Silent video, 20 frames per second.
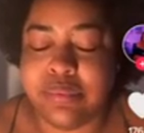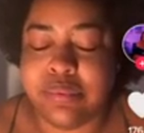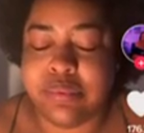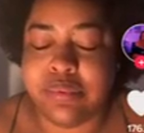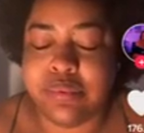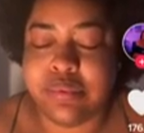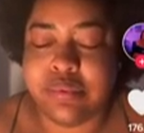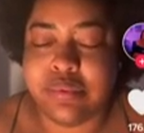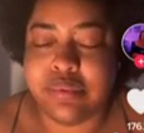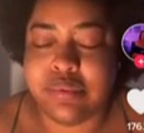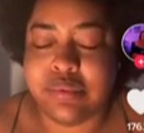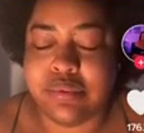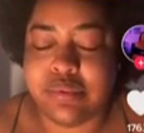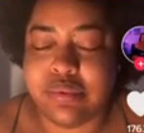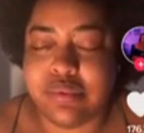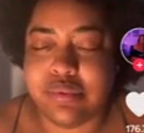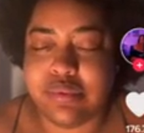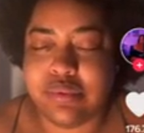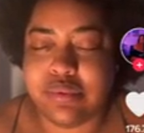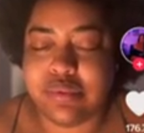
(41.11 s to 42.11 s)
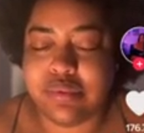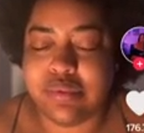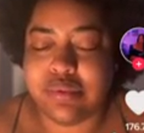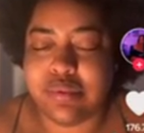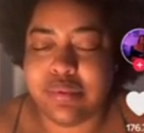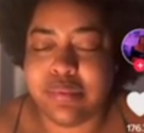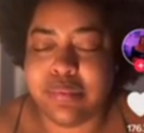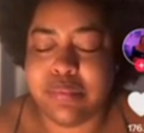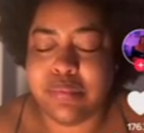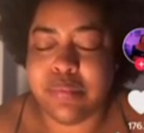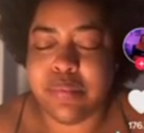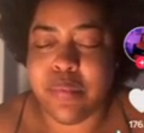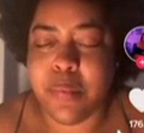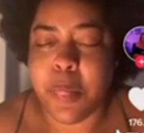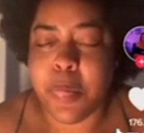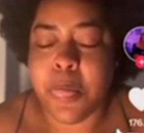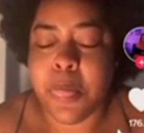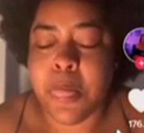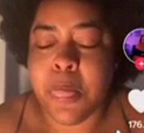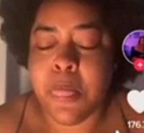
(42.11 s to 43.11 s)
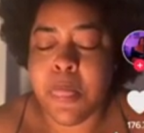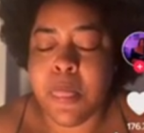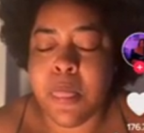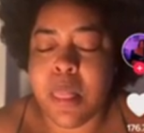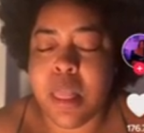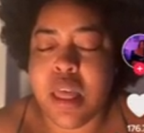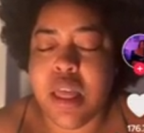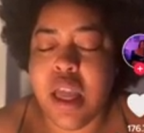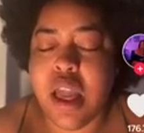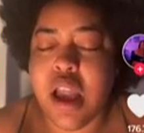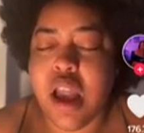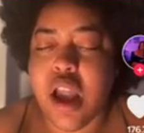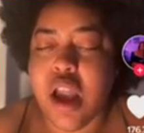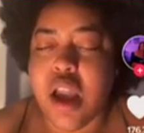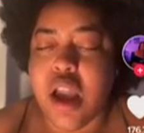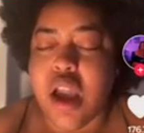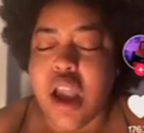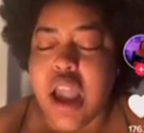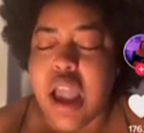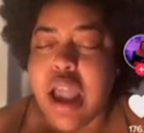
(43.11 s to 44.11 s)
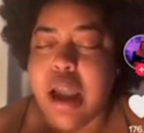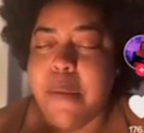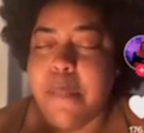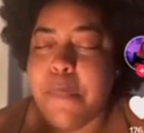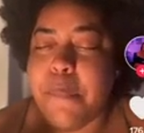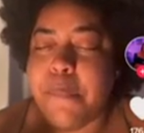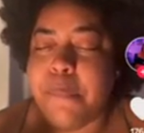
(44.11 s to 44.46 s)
(silence)